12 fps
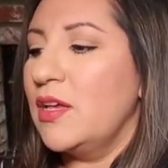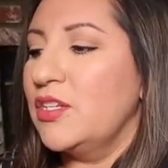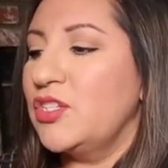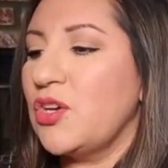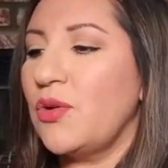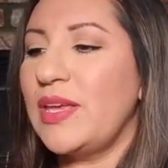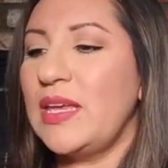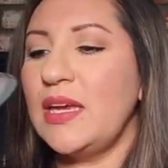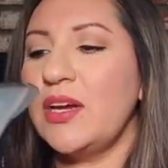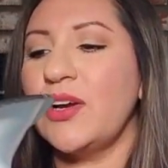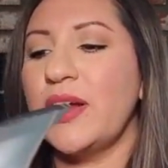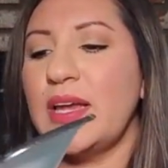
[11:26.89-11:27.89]
So
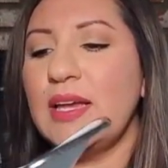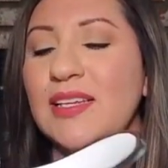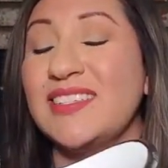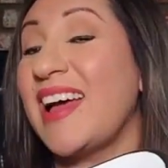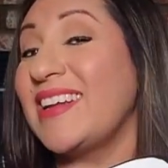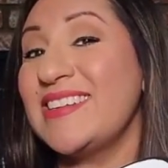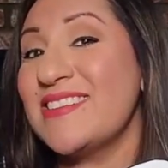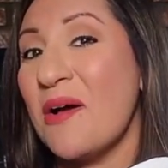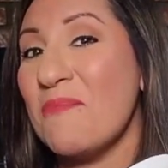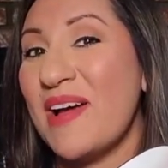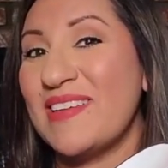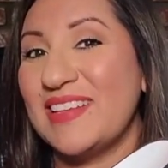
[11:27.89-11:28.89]
here is, I did not
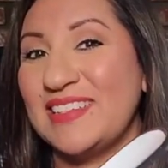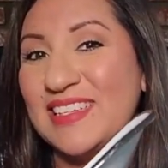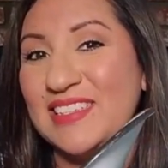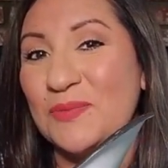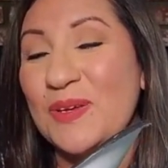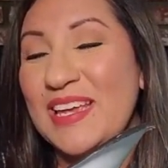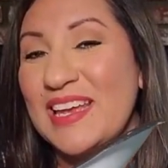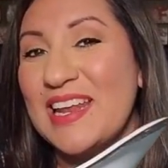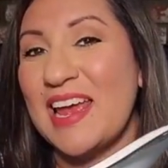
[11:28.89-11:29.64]
buy this weekend.